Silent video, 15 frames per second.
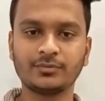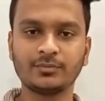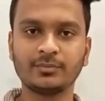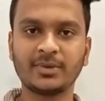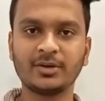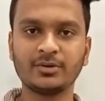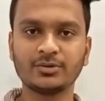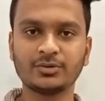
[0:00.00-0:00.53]

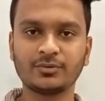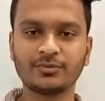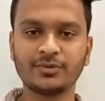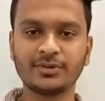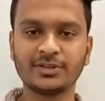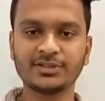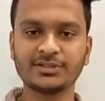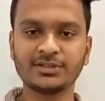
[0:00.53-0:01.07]
manual
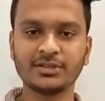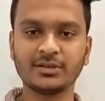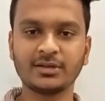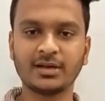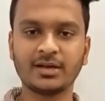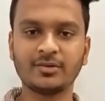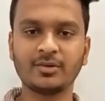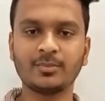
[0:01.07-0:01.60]
software testing,
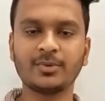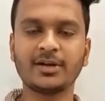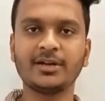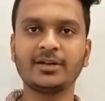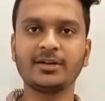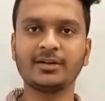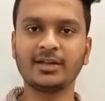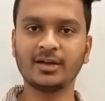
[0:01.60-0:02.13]
I have
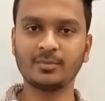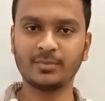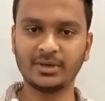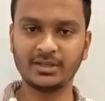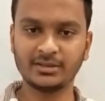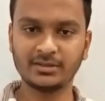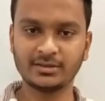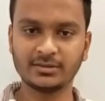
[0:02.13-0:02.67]
applied in Tech
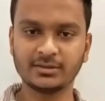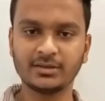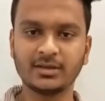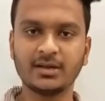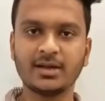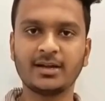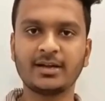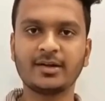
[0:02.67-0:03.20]
Mahindra
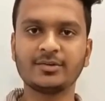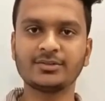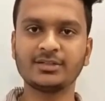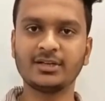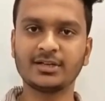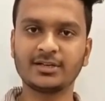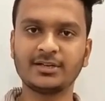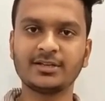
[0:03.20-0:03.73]
and I am
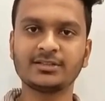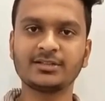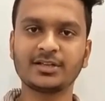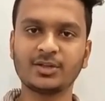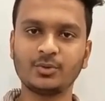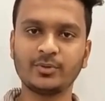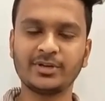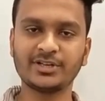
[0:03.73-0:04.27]
selected as a
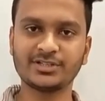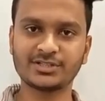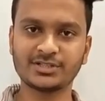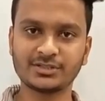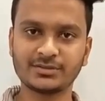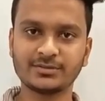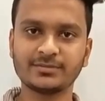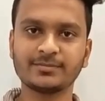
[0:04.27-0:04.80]
QA
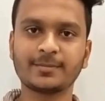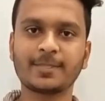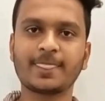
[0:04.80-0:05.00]
tester.